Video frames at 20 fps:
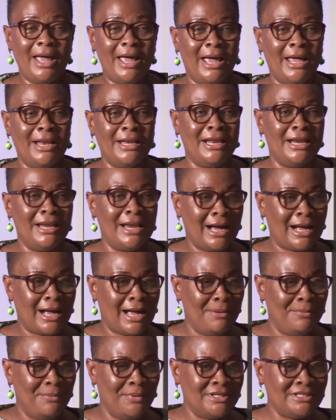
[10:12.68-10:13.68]
and the
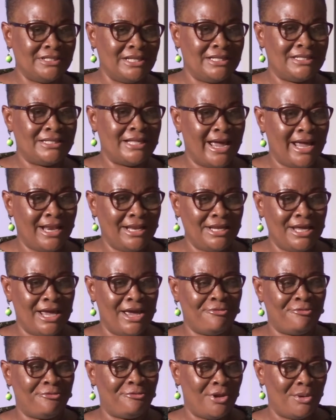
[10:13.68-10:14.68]
NACAP is a
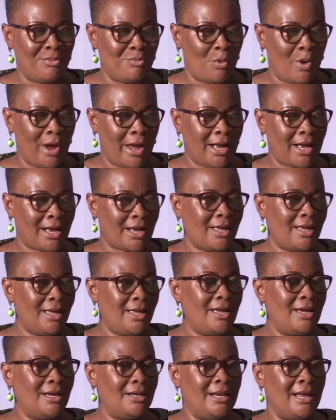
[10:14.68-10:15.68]
10-year framework
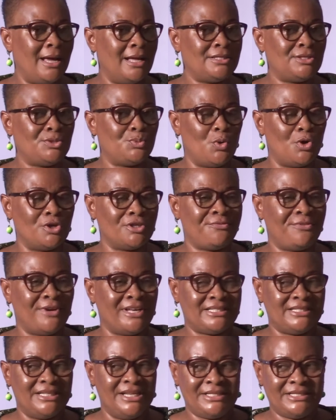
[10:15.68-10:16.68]
that was
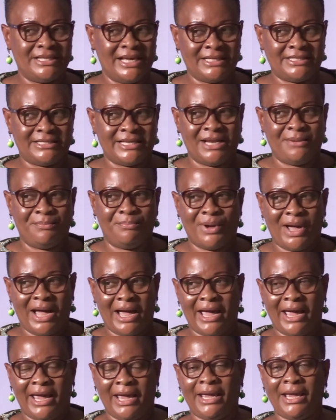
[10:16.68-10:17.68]
facilitated
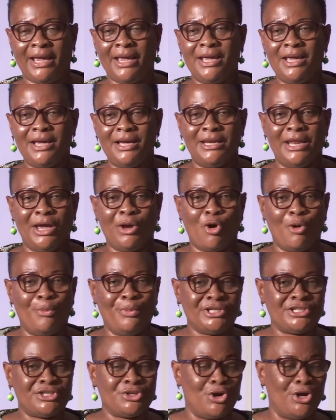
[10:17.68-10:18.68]
by the
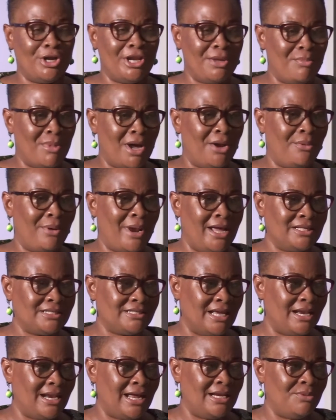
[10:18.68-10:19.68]
Commission on Human Rights and